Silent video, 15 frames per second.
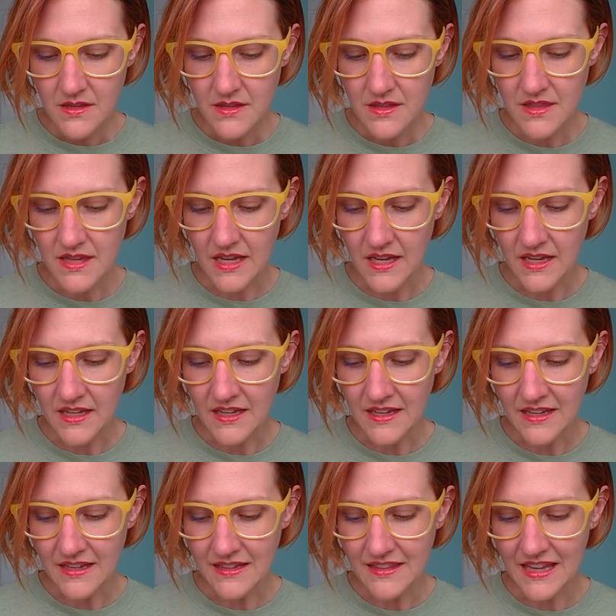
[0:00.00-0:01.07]

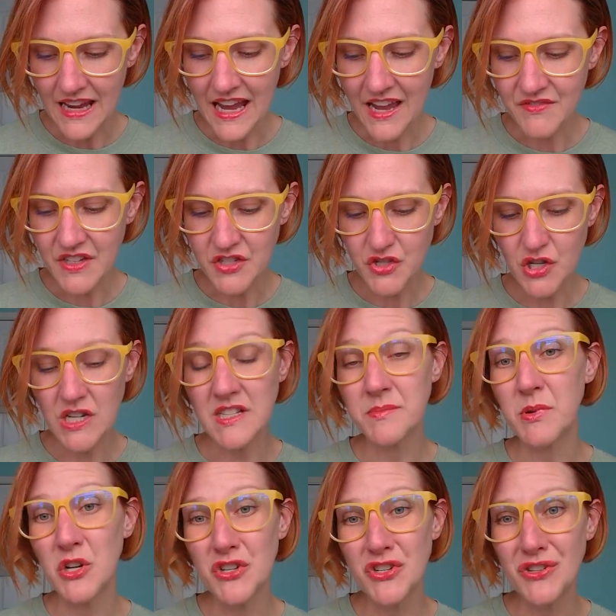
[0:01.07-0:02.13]
they have this
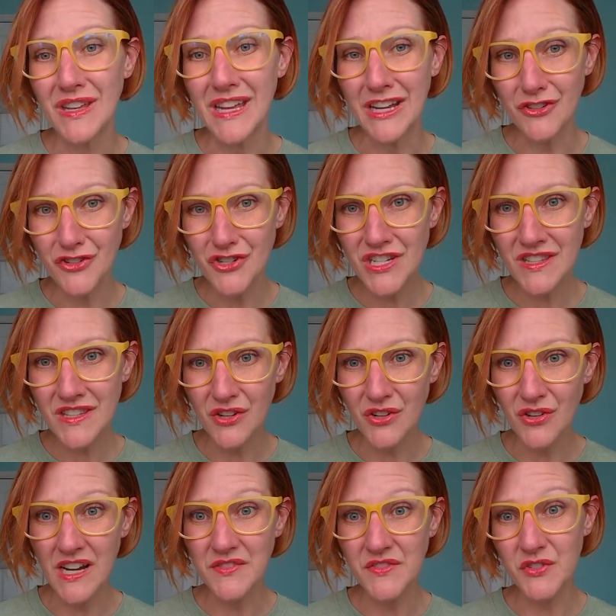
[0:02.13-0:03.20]
transpersonal energy that
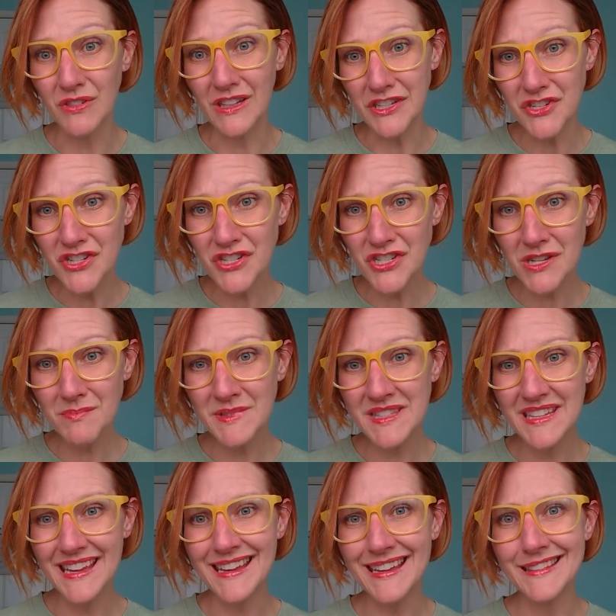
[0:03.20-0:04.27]
craves
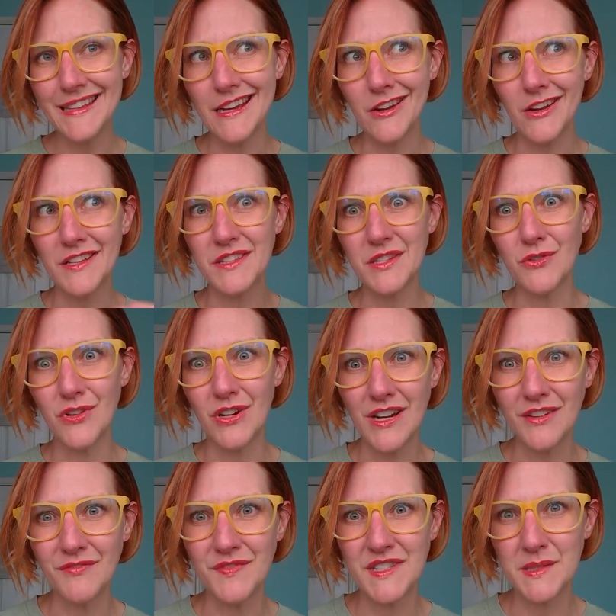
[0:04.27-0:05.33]
relationships, and they also
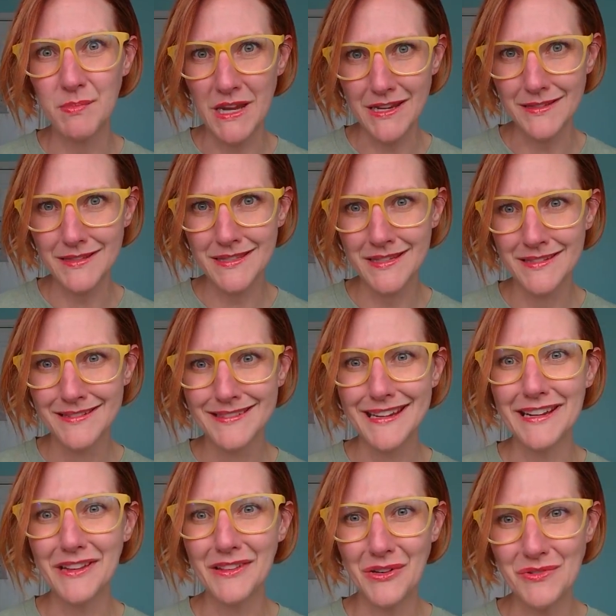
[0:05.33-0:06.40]
crave space
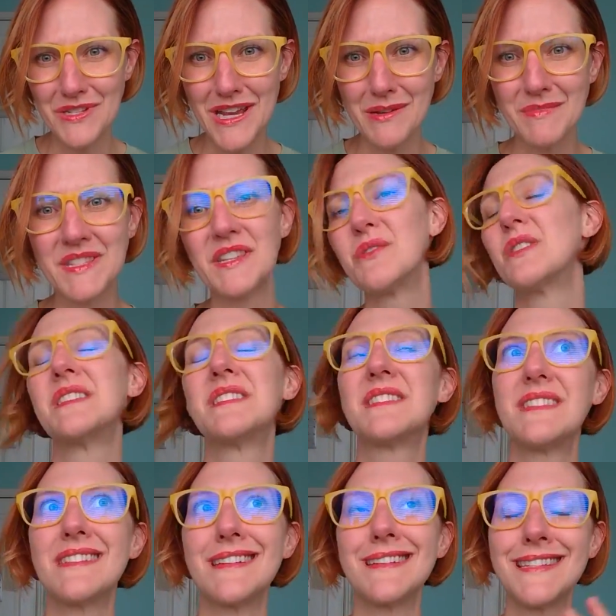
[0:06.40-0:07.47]
and alone time. So
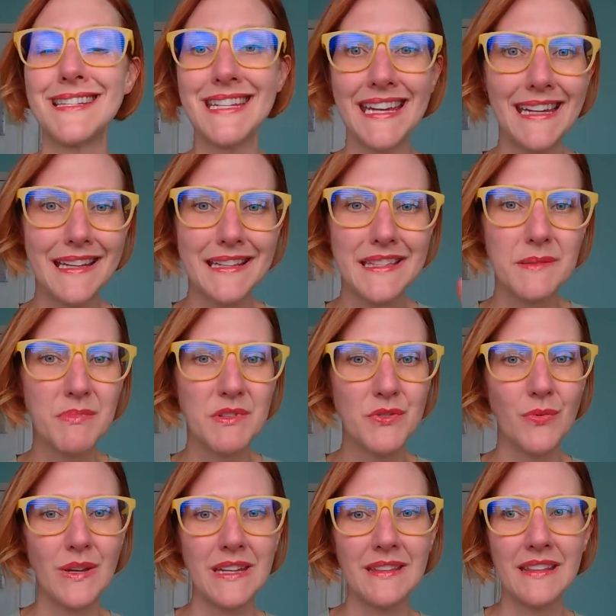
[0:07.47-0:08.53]
it's a dance
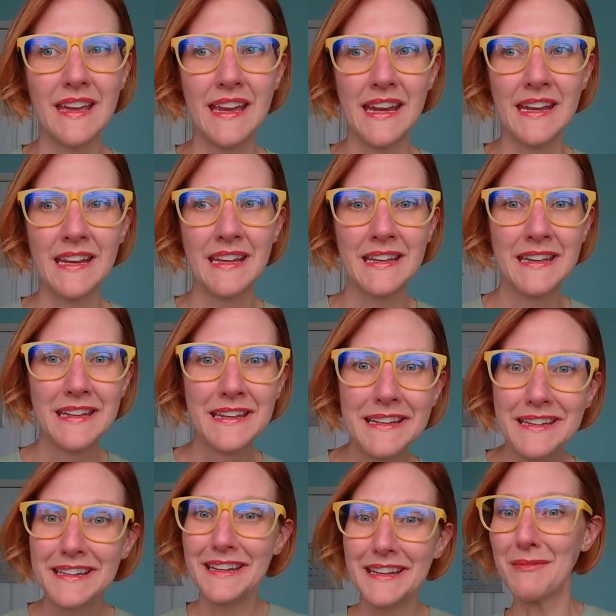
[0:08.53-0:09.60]
between like
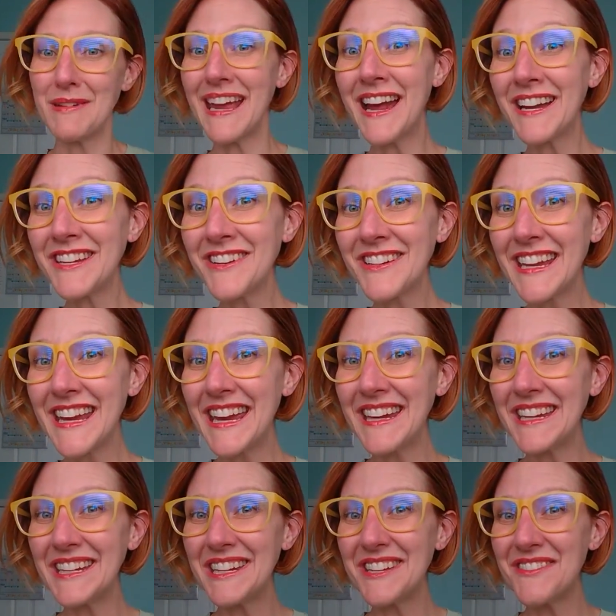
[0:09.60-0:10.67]
coming out of your
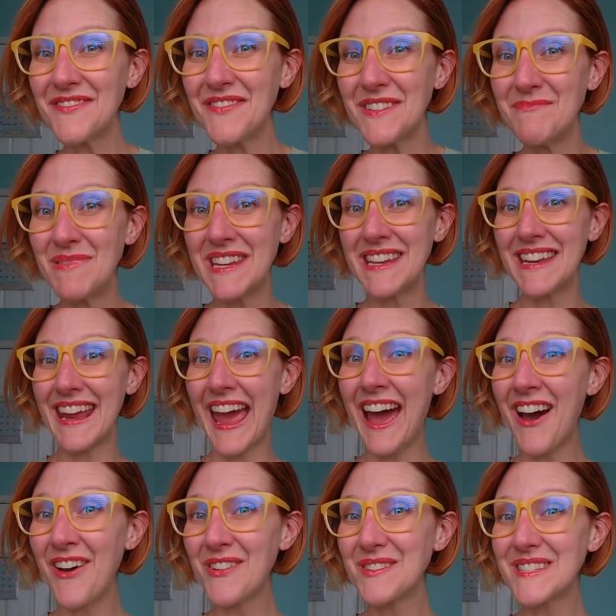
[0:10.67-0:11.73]
cave and being
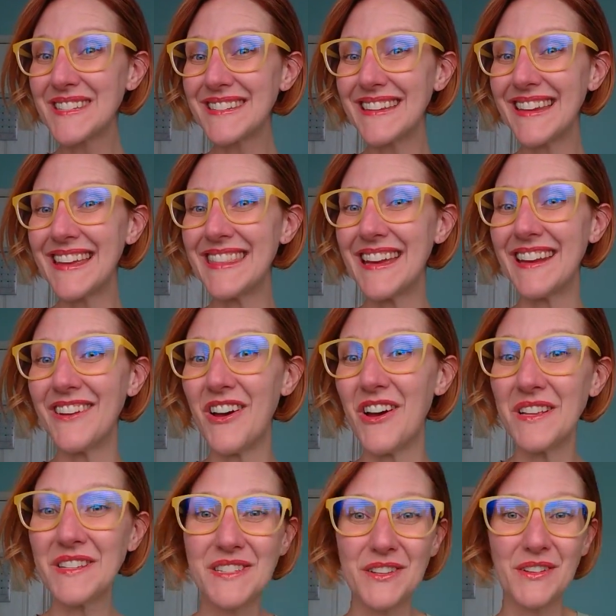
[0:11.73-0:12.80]
out, and then
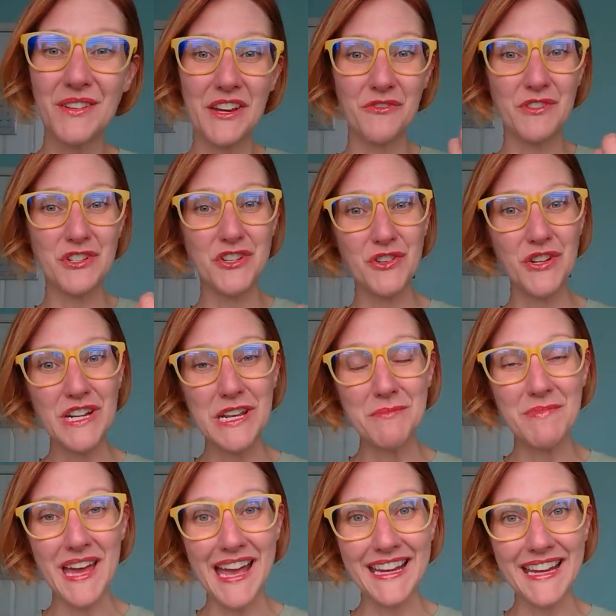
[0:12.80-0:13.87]
also like retreating
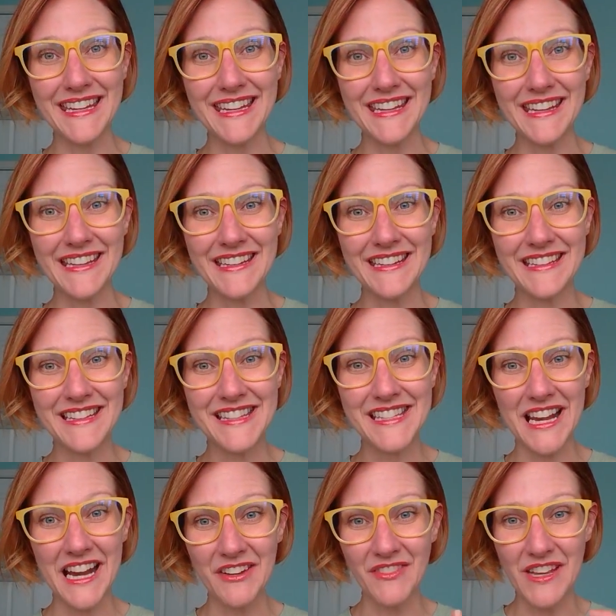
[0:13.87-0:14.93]
back in. It's
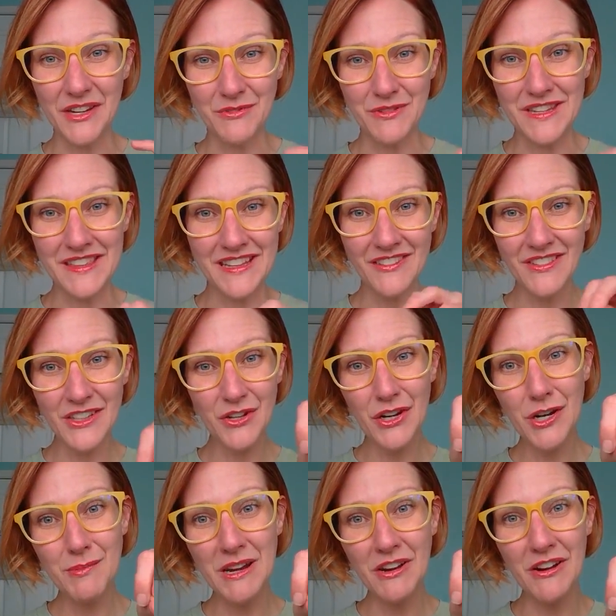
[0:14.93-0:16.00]
kind of like when you think of a little
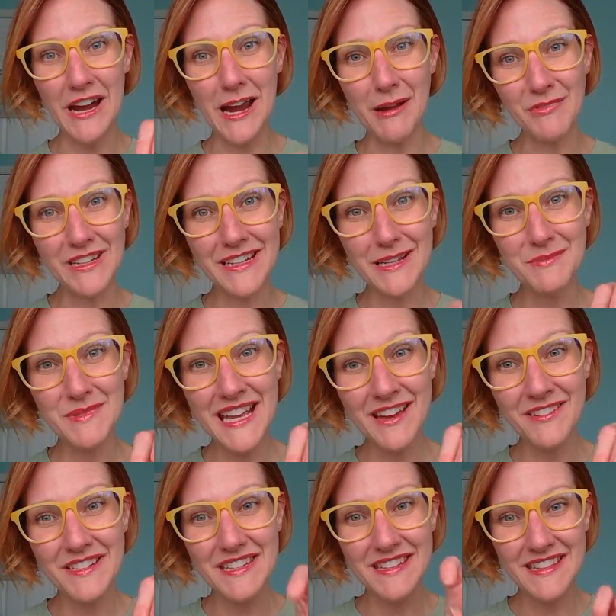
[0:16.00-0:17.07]
hermit crab, when he comes
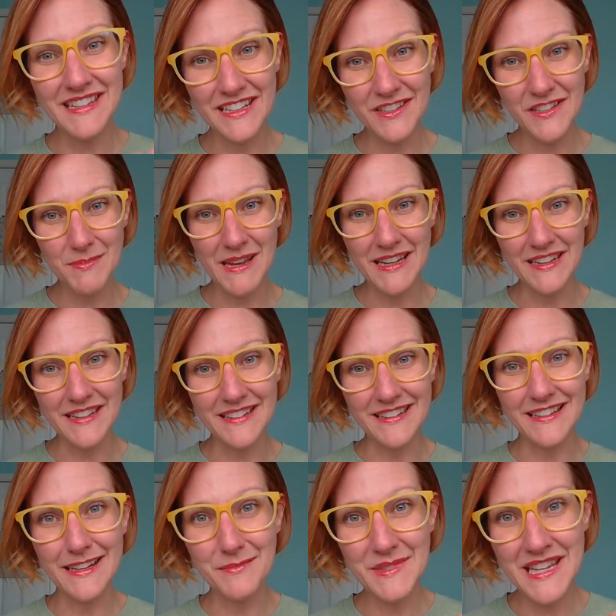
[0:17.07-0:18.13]
out and then he goes back in and
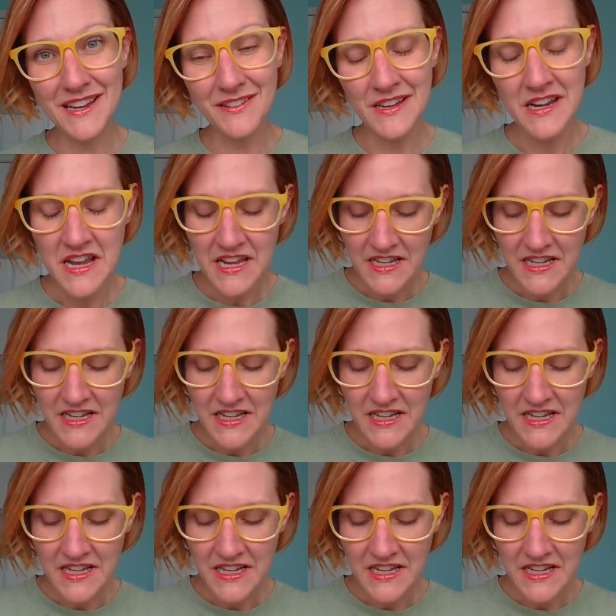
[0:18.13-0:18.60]
he comes out.